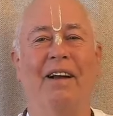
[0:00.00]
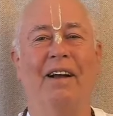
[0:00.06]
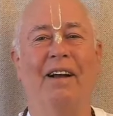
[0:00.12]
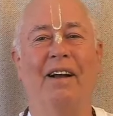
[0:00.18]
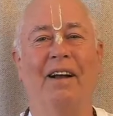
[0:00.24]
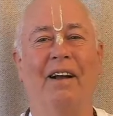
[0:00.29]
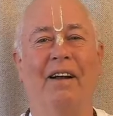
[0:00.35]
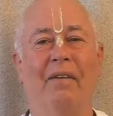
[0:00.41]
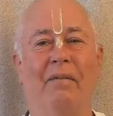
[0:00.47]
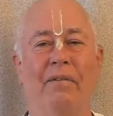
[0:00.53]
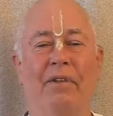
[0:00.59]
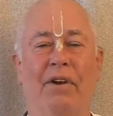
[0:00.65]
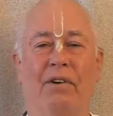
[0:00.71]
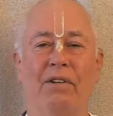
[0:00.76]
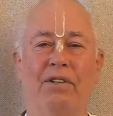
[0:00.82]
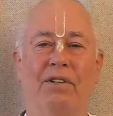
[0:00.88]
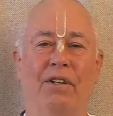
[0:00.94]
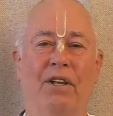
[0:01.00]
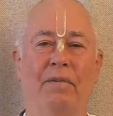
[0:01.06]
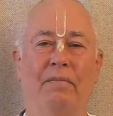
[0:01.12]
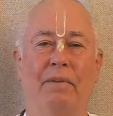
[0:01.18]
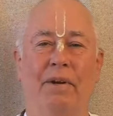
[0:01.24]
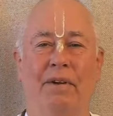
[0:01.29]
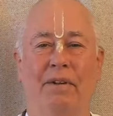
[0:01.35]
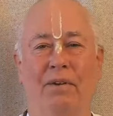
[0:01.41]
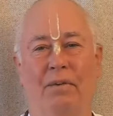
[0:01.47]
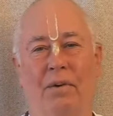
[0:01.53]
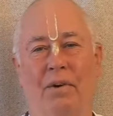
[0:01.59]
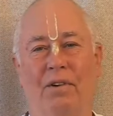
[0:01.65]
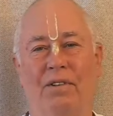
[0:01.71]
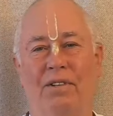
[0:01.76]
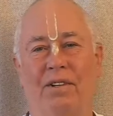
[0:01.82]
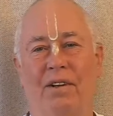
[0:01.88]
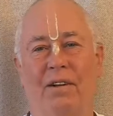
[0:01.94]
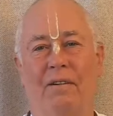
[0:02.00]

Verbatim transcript: um, they're asleep, in other words.